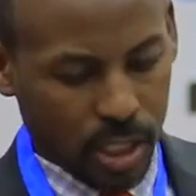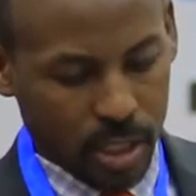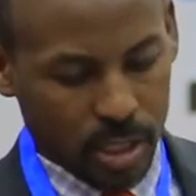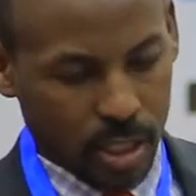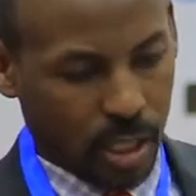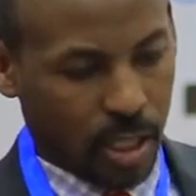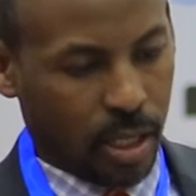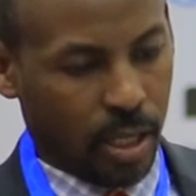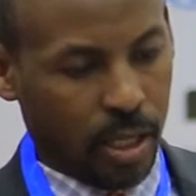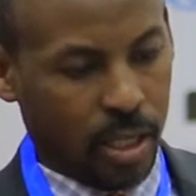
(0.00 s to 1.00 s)
is
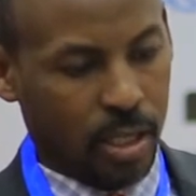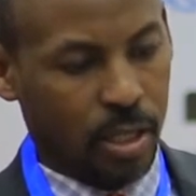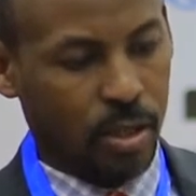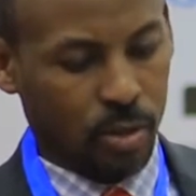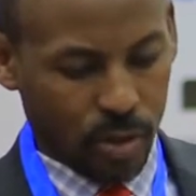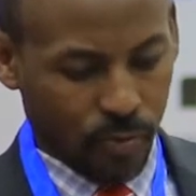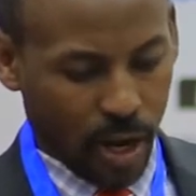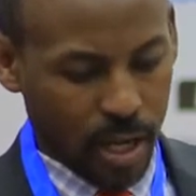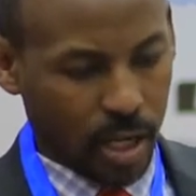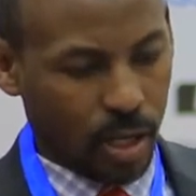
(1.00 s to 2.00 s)

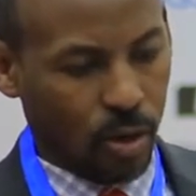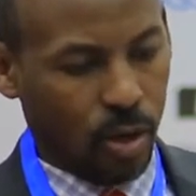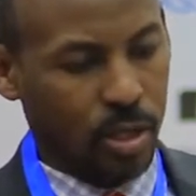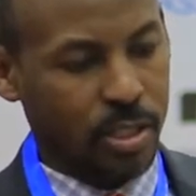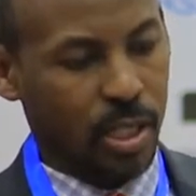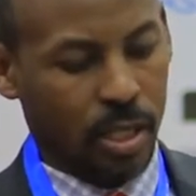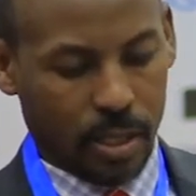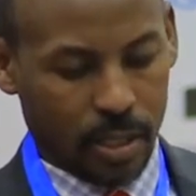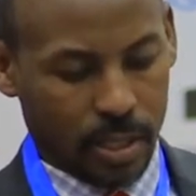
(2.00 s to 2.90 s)
defining all the